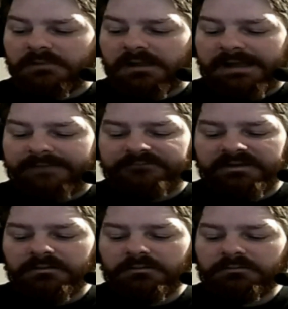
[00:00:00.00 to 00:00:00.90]
I
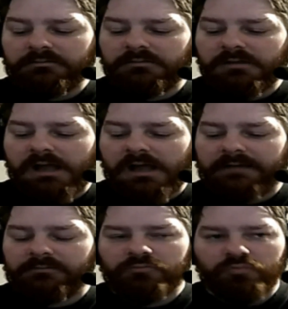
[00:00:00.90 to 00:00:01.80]
feel I
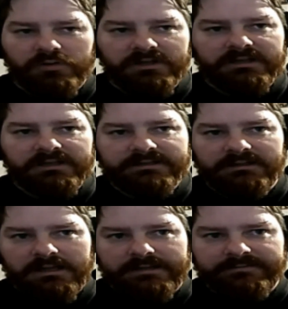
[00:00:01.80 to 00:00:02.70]
really did
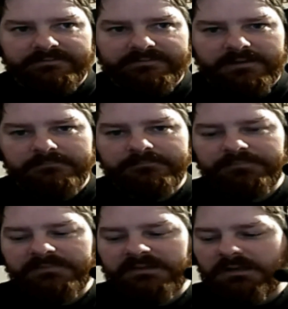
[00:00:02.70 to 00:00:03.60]
like this game.
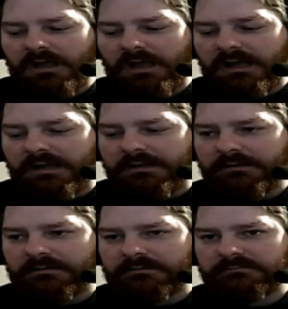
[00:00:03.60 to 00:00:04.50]

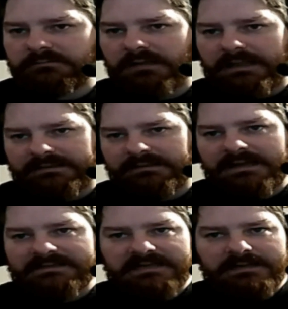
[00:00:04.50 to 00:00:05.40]
Like the
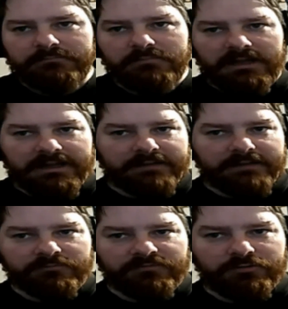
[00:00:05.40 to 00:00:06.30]
last time I
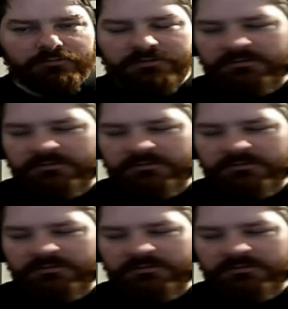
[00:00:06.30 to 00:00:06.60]
reviewed